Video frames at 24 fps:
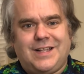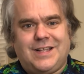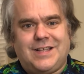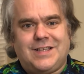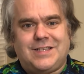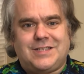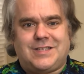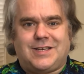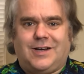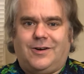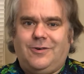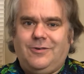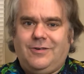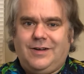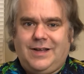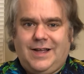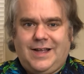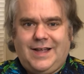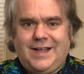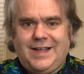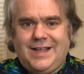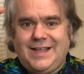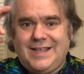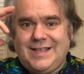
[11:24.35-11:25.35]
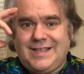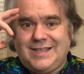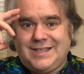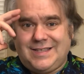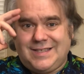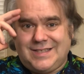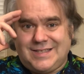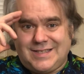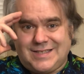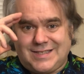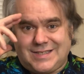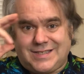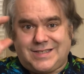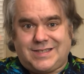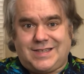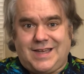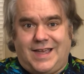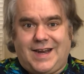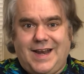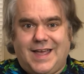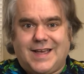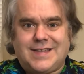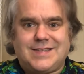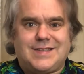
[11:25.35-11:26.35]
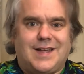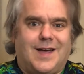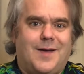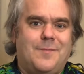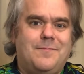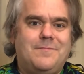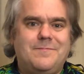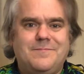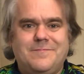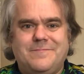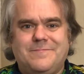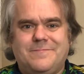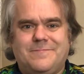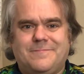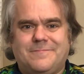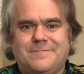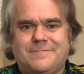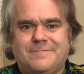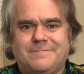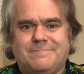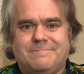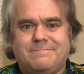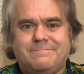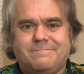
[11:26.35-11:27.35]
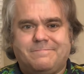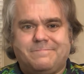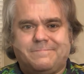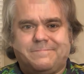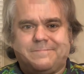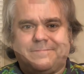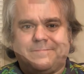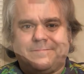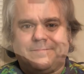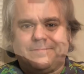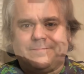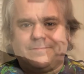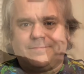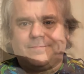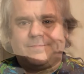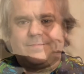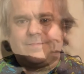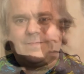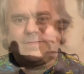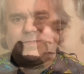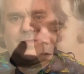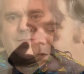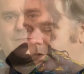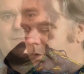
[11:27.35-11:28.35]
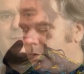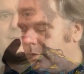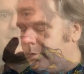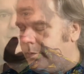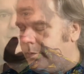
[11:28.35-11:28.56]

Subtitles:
So, see you next time. Voodoo.